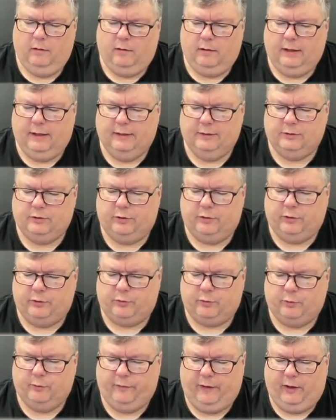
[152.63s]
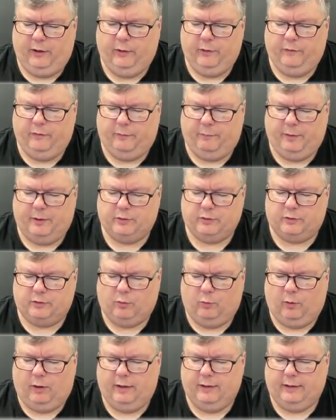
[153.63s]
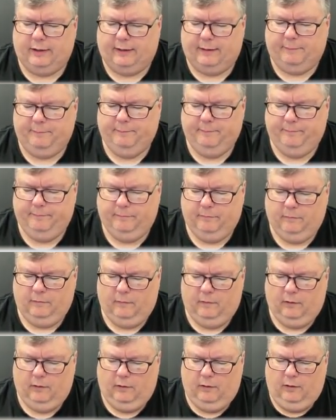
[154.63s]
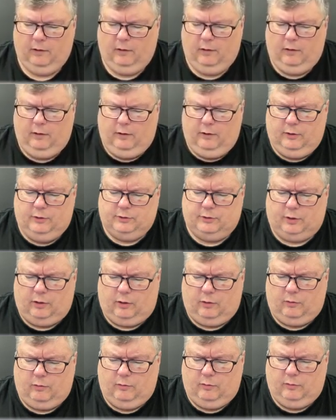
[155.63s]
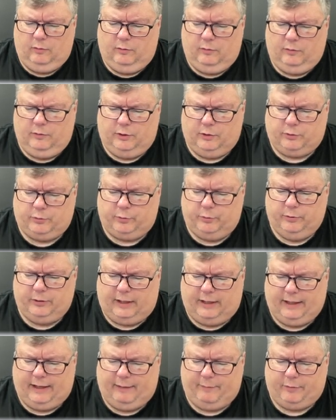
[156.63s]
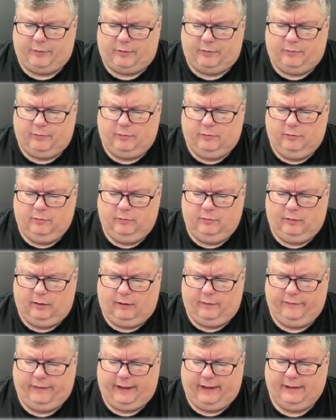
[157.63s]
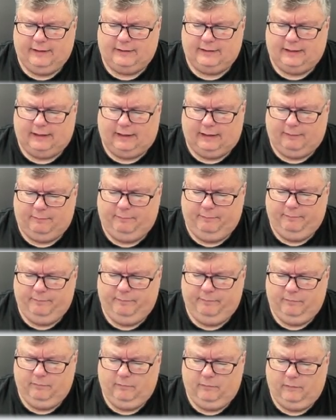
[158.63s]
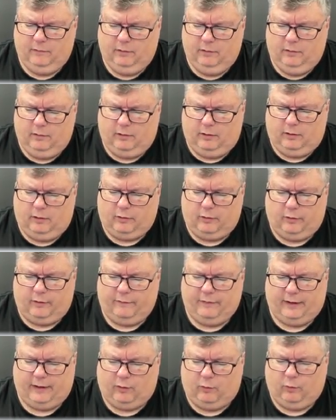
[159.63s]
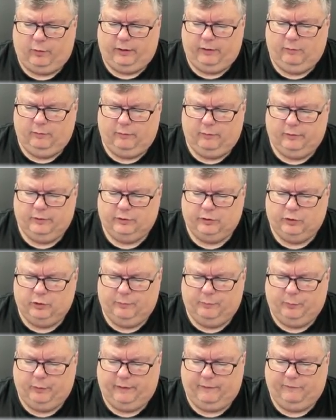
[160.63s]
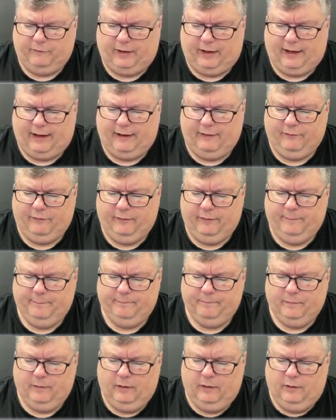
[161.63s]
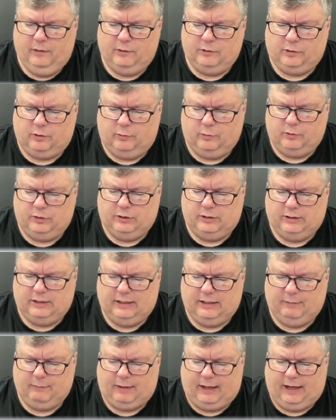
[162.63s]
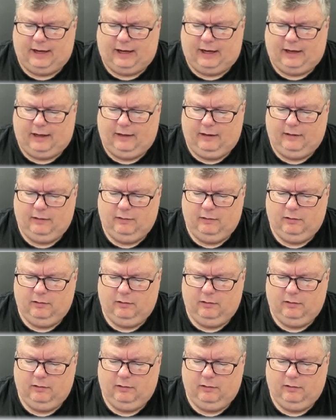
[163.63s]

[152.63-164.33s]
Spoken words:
Is to the true value of the measured quantity. So the true diameter of that team, or of that coin, was 2.5. So Team A